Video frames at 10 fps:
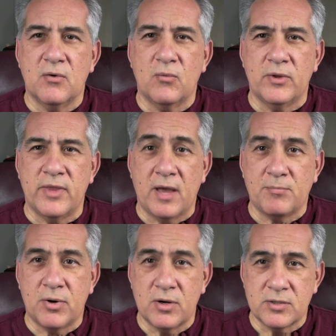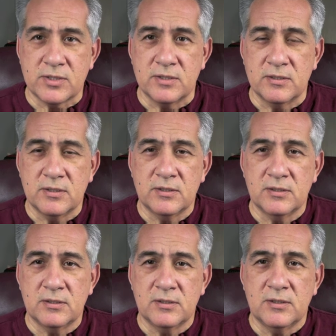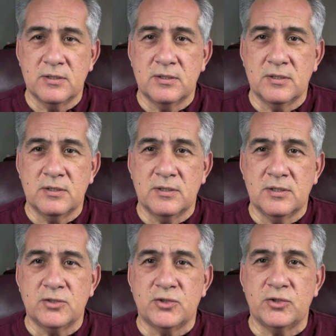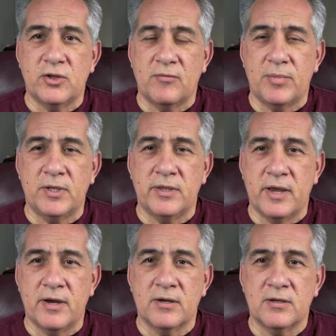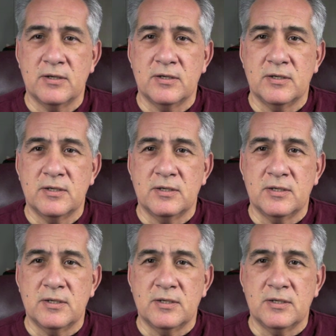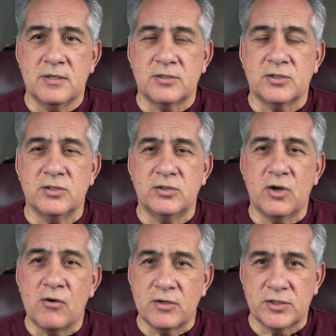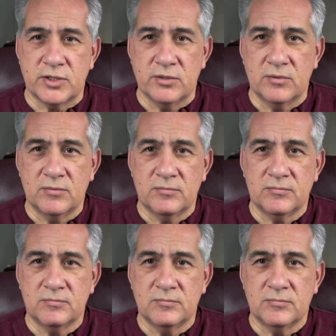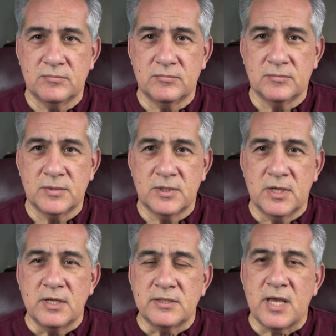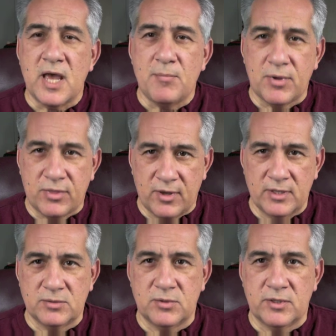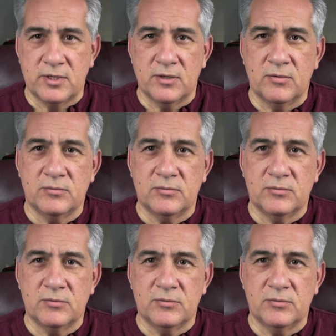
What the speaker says: when that person should have been there to nourish you, to empathize with you,